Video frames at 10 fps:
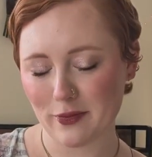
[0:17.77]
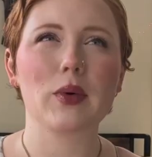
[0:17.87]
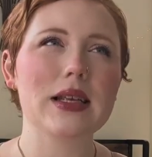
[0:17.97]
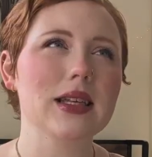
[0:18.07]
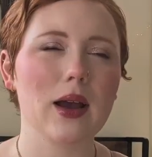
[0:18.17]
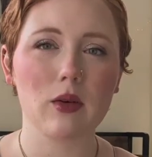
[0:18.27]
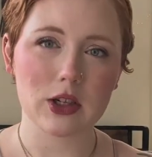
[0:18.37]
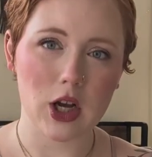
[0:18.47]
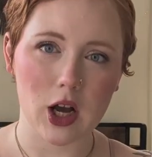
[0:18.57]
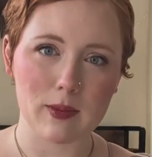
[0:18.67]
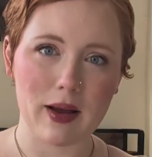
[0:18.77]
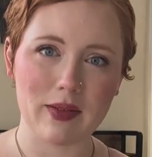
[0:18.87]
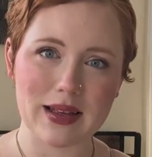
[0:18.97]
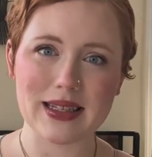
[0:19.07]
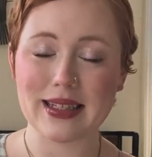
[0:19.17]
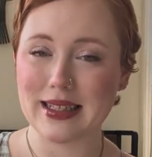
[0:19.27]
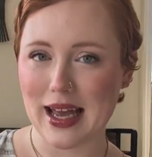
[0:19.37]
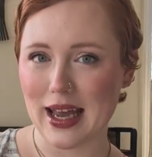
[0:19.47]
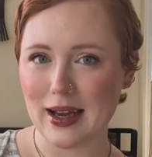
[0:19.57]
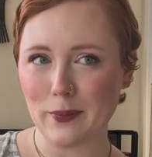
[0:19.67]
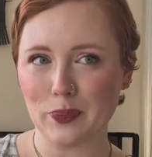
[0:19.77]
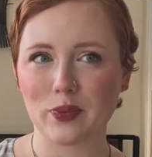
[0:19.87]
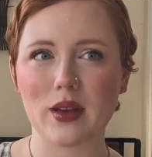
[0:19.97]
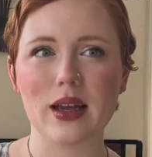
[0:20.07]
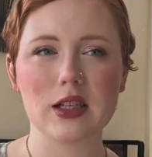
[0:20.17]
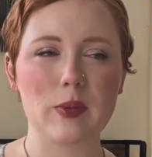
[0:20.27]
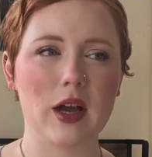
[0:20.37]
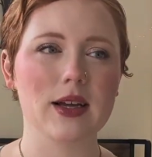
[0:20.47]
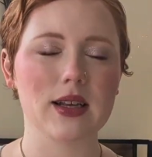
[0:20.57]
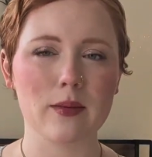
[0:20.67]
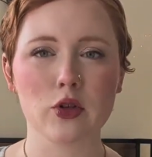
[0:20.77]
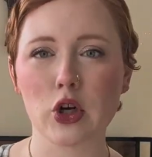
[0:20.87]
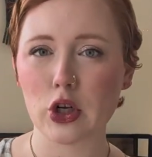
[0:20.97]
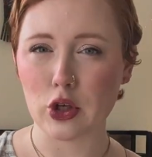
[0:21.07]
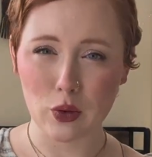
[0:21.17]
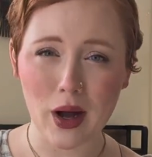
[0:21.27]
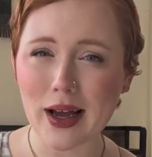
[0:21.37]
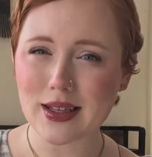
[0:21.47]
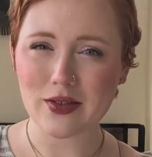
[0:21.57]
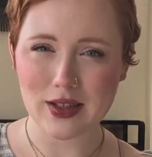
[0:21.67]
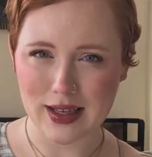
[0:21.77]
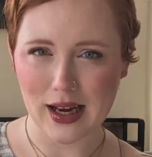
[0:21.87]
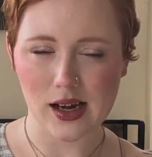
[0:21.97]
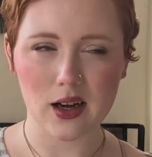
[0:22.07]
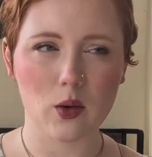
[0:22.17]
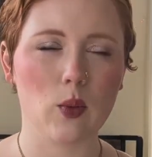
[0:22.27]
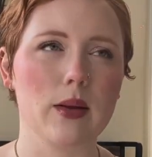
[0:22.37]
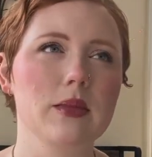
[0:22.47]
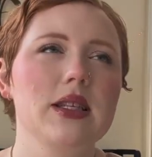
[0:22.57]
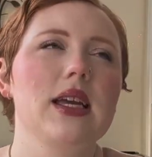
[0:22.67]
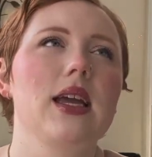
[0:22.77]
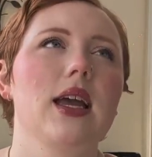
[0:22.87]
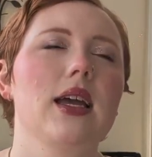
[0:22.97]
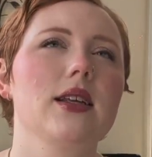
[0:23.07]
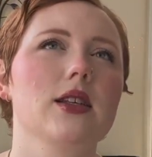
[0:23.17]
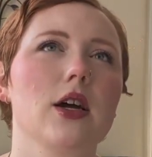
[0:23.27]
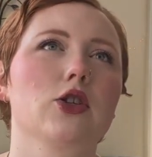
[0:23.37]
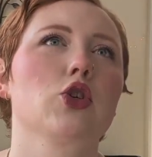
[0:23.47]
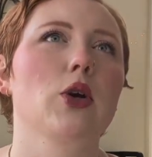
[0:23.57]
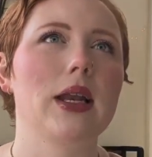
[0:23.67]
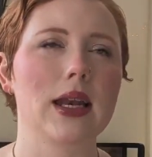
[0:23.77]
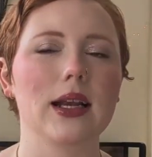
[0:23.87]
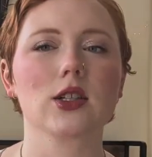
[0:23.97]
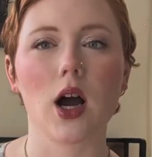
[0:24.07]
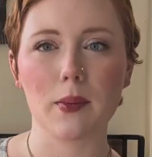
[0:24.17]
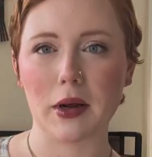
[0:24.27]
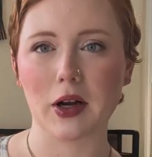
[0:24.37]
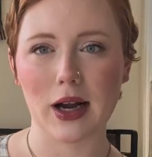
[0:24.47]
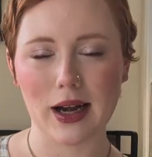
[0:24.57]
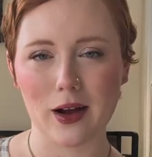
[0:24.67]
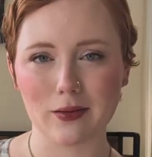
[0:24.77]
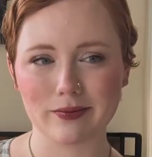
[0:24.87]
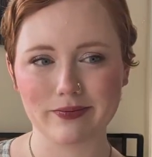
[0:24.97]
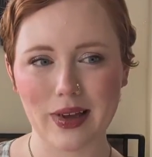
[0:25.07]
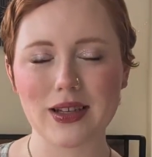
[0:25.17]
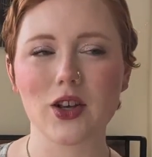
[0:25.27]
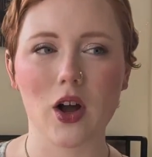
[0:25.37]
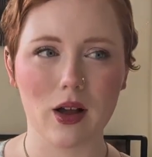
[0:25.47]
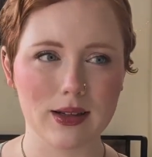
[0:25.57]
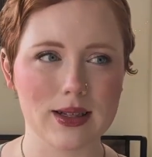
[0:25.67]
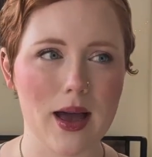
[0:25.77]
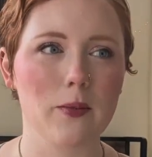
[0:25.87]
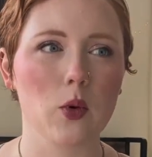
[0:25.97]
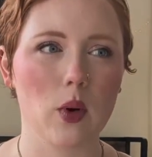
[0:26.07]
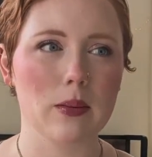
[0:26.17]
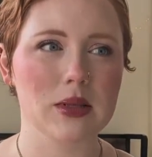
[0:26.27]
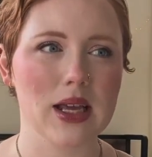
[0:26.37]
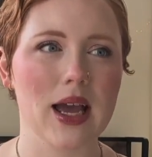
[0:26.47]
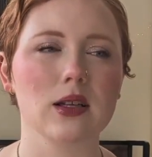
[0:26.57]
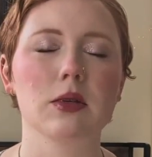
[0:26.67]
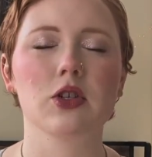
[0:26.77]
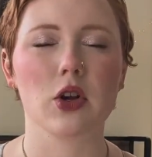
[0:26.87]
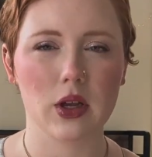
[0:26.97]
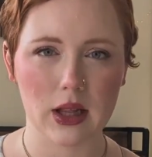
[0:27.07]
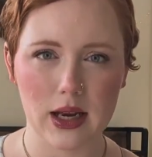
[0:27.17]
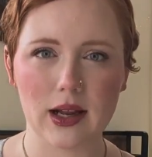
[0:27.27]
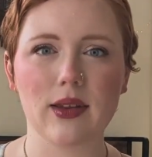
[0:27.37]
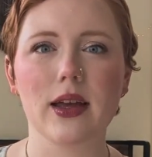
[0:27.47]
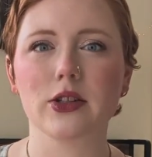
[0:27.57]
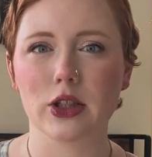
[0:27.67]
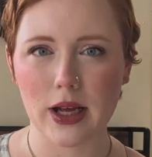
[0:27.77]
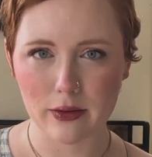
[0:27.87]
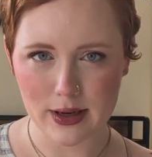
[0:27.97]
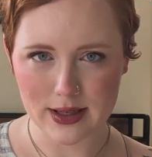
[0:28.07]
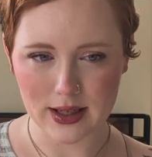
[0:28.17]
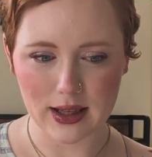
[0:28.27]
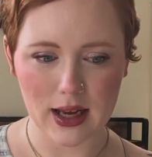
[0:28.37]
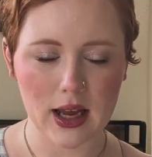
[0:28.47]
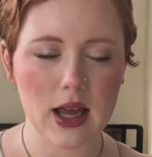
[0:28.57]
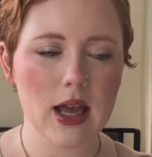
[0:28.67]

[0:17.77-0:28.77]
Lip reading: The reason I want to talk about this today is because I'm sure you guys have seen whimsy is a trending topic right now. As a concept, whimsy has been circulating the internet recently.